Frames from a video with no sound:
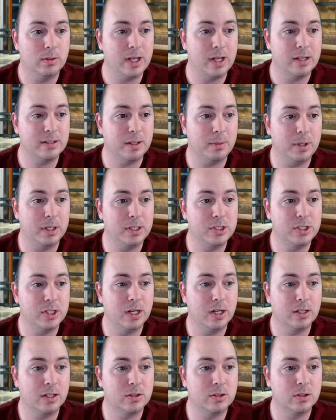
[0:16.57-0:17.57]
time I
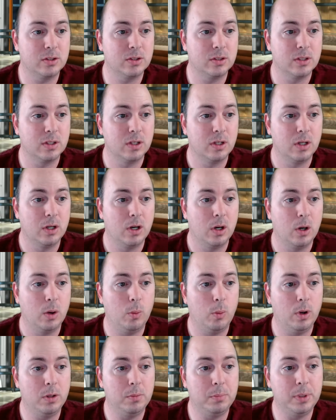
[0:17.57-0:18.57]
checked,
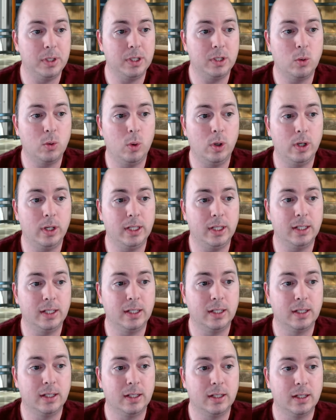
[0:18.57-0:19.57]
one Bitcoin
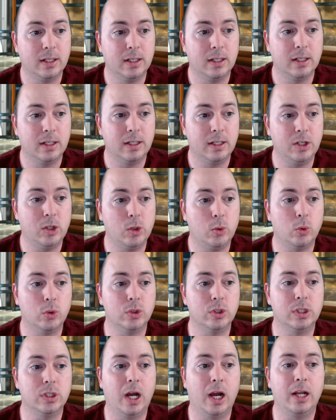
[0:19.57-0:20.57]
equaled
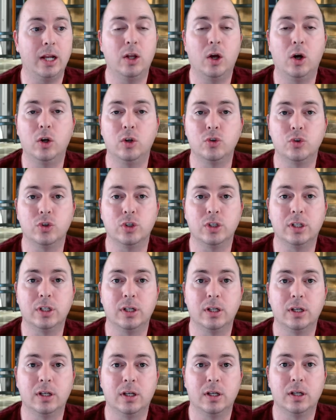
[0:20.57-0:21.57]

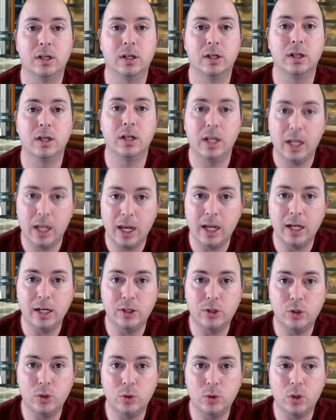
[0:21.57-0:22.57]

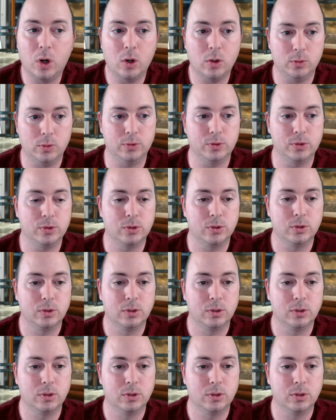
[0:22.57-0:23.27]
$982.